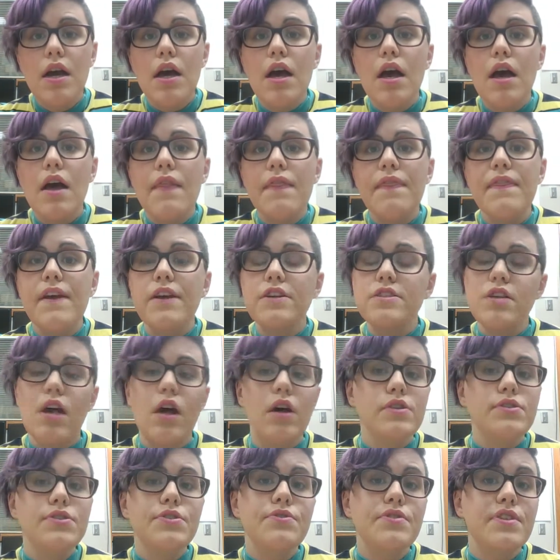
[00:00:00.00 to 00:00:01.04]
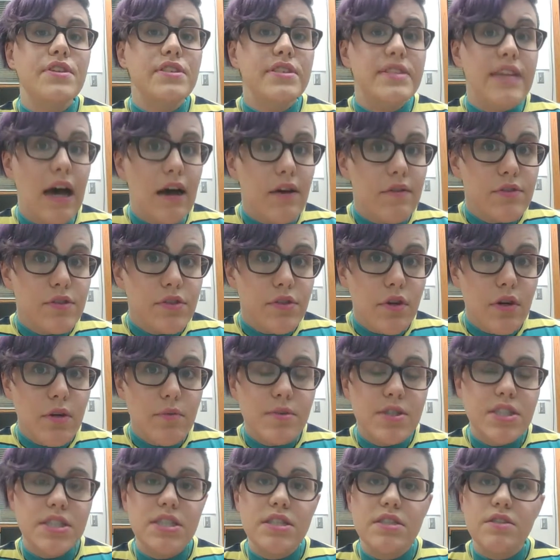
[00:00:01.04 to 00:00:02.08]
There's also the South Shore,
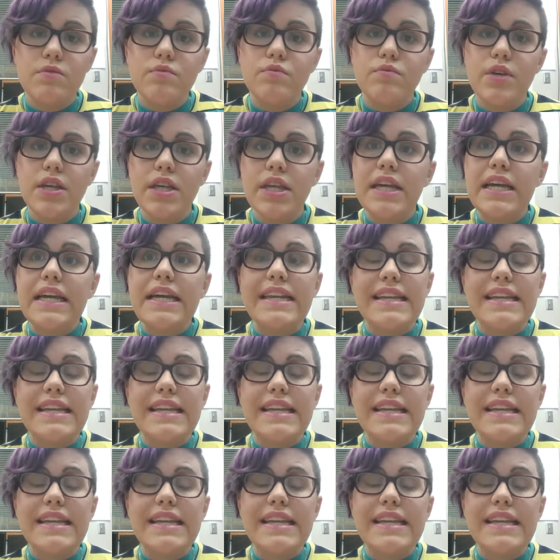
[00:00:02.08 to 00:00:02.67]
which is a really